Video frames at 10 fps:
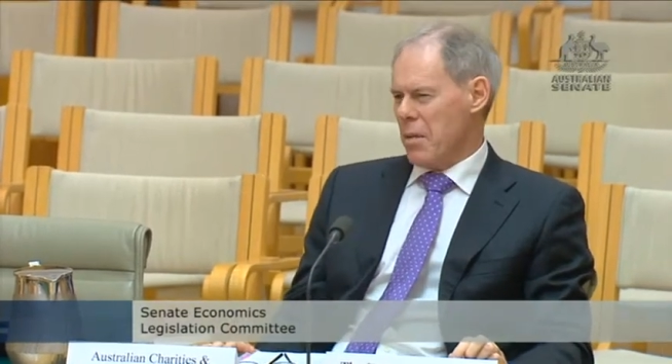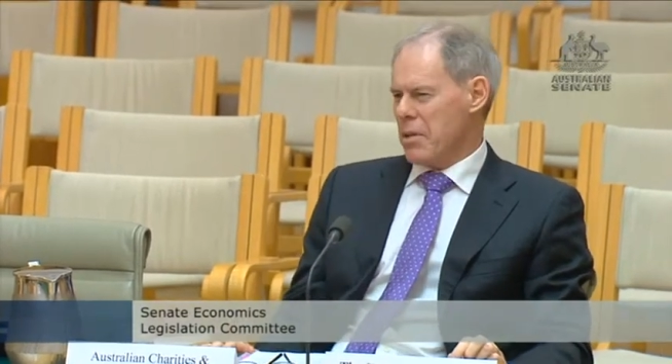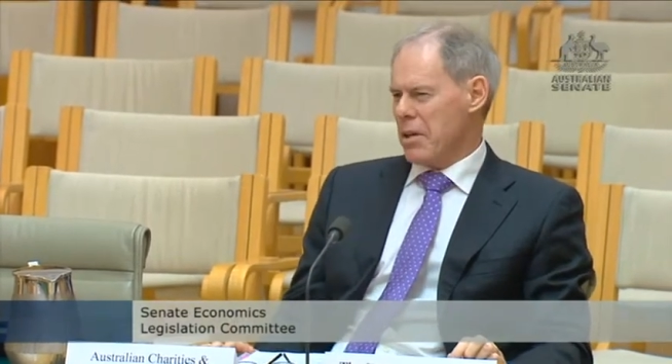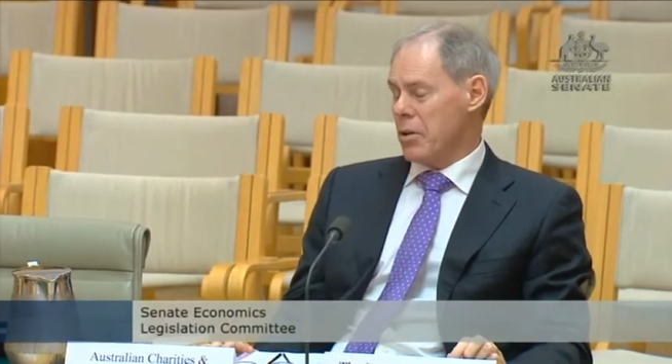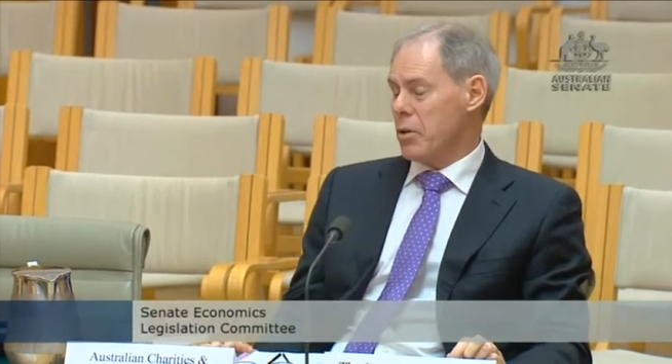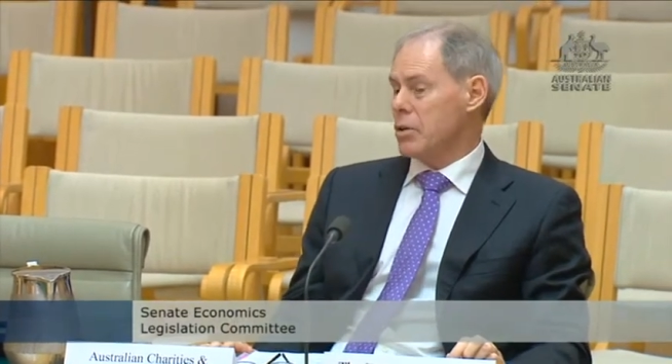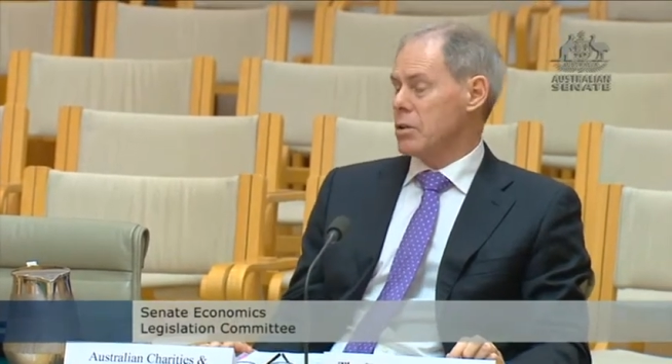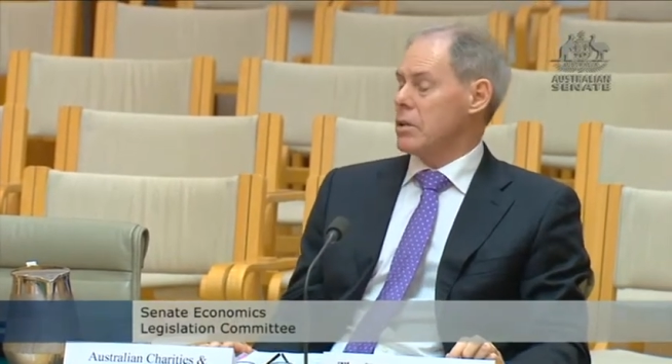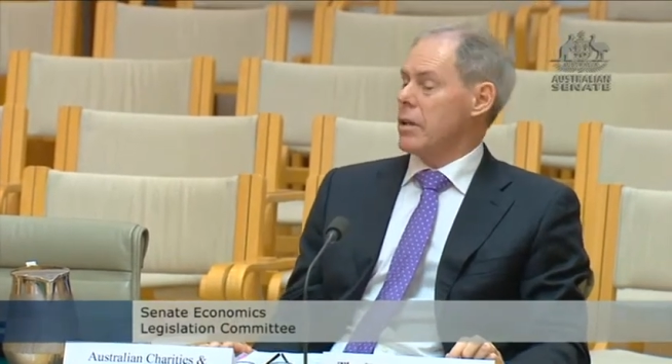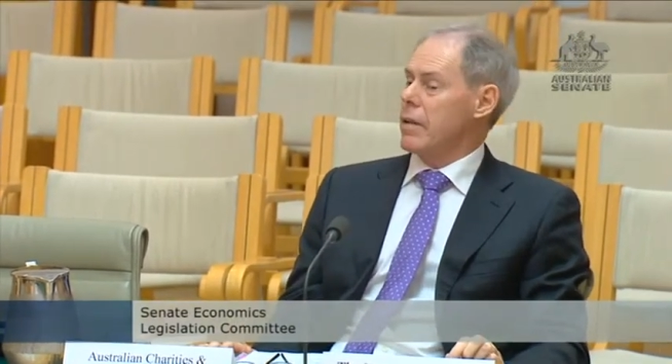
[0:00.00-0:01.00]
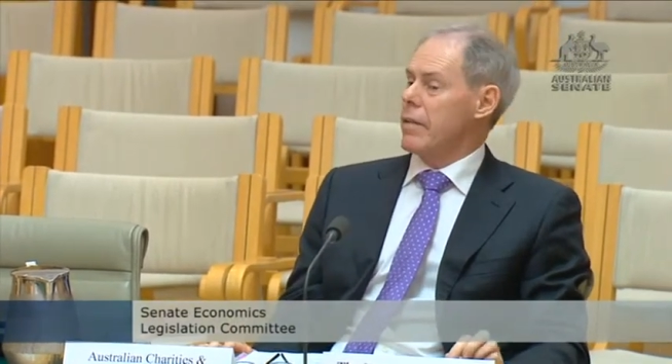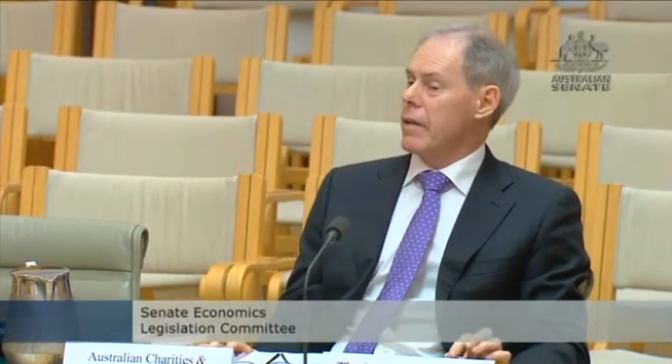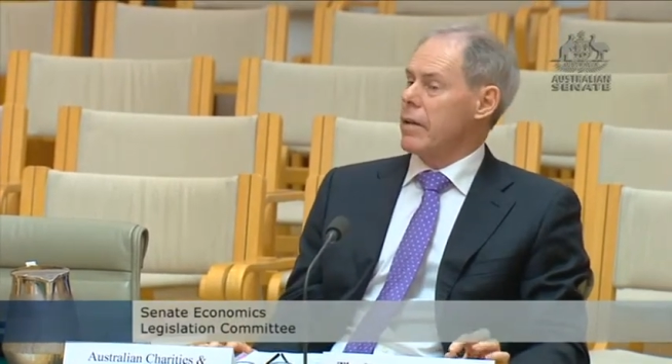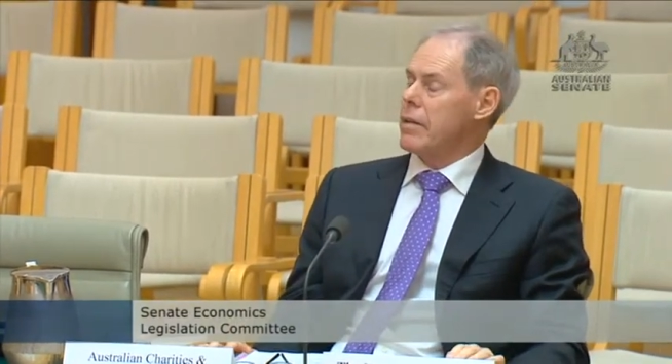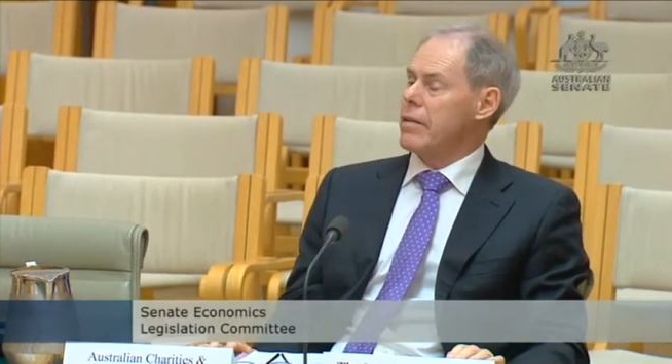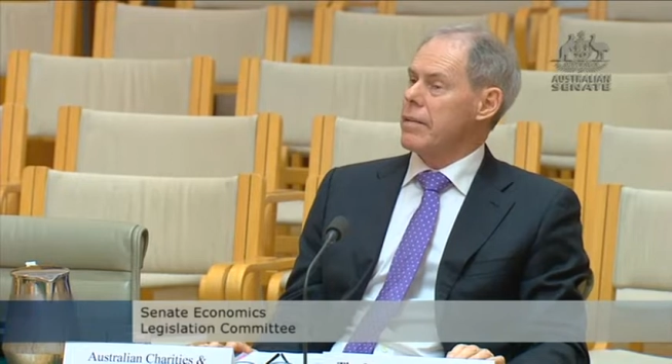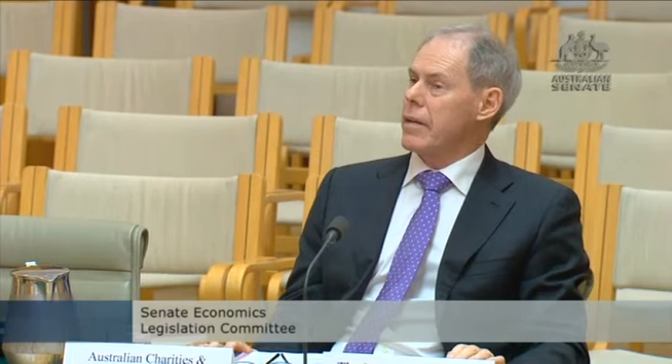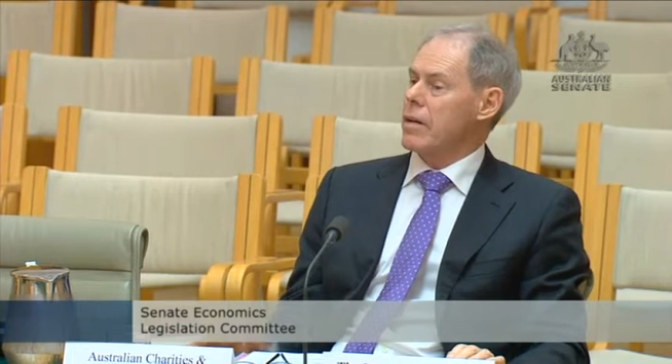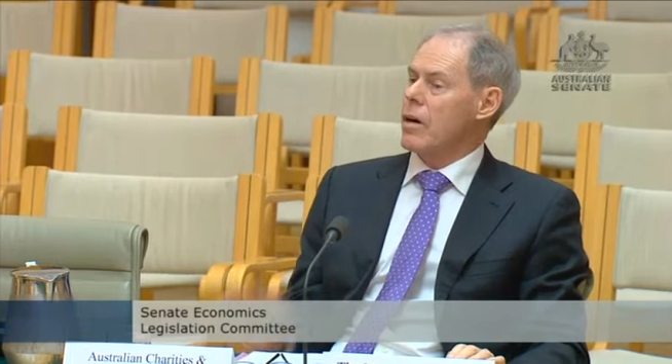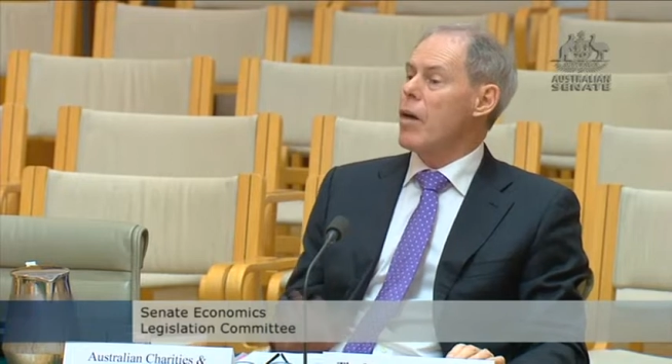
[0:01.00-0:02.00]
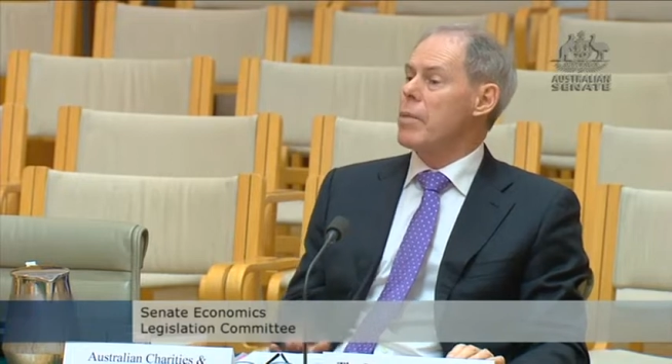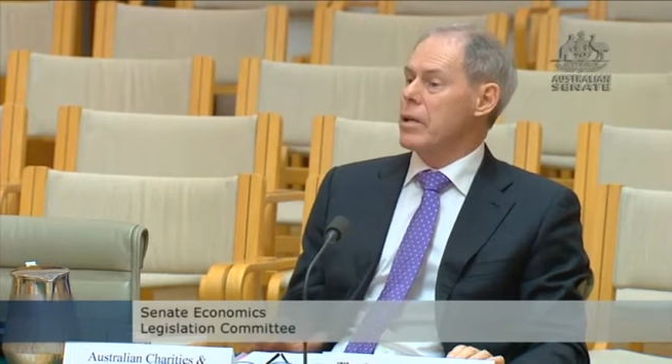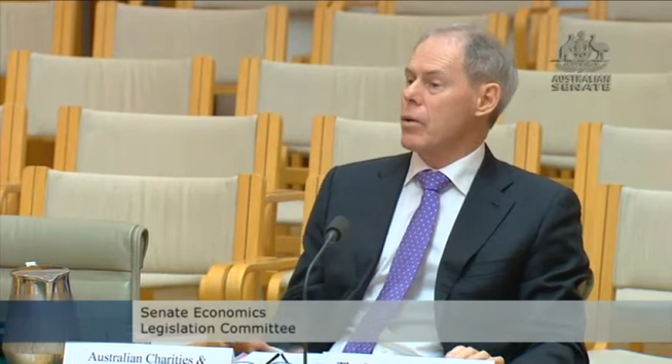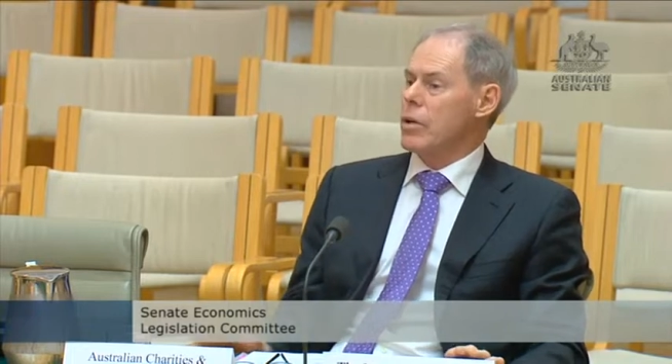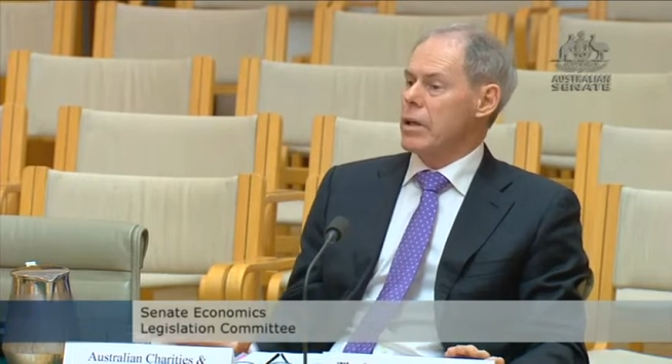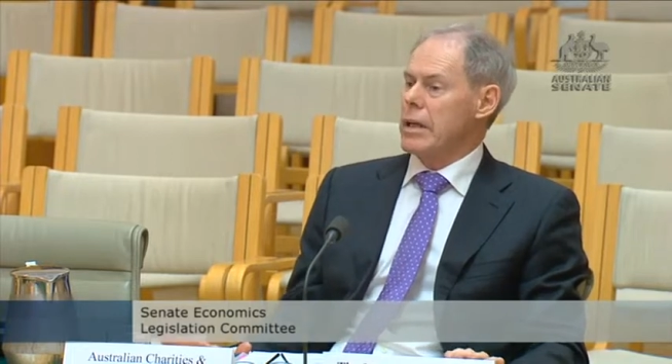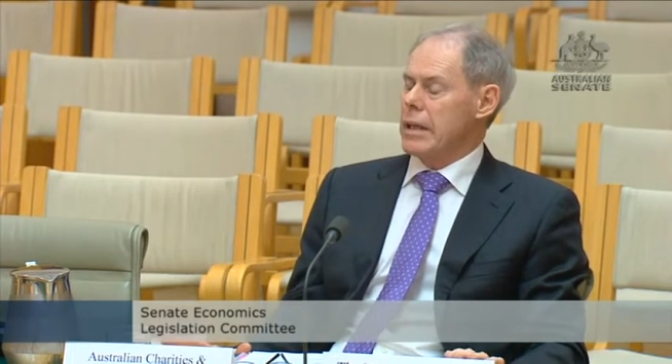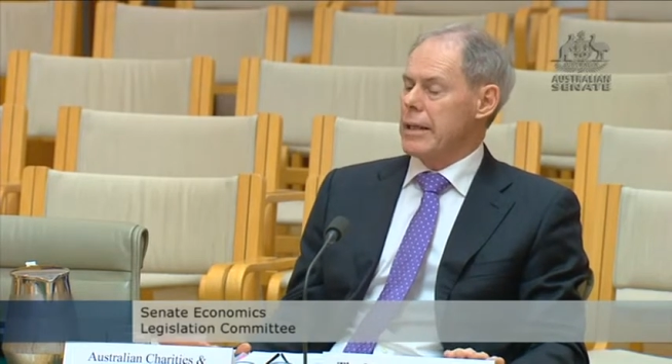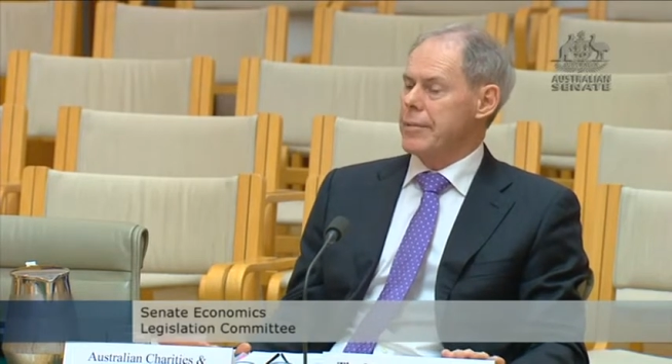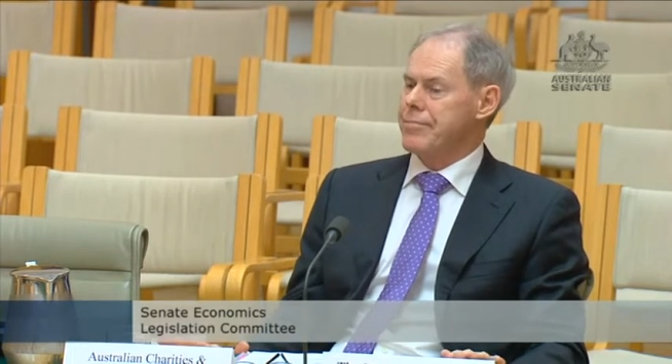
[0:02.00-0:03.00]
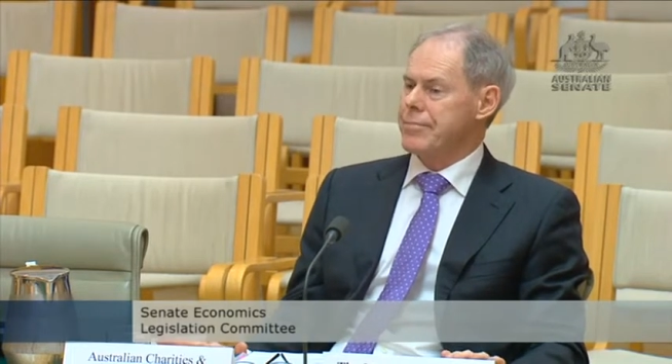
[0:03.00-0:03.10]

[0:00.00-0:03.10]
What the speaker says: Because the common law here,